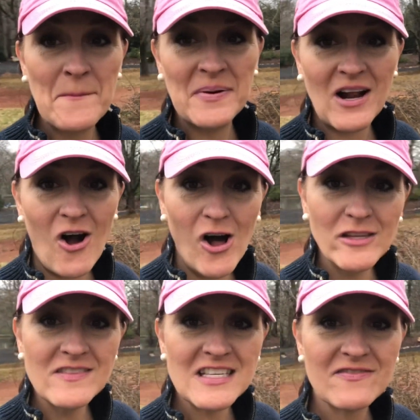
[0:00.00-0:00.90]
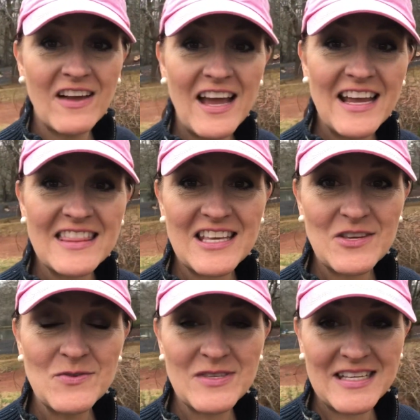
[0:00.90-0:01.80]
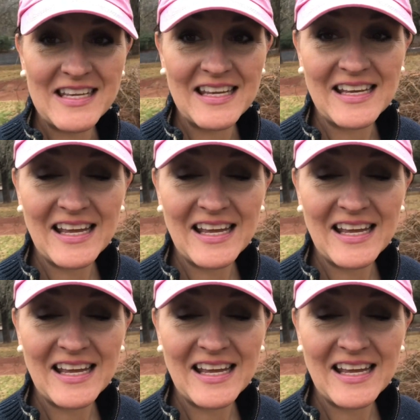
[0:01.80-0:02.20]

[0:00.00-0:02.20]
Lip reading: But all of this vine that you see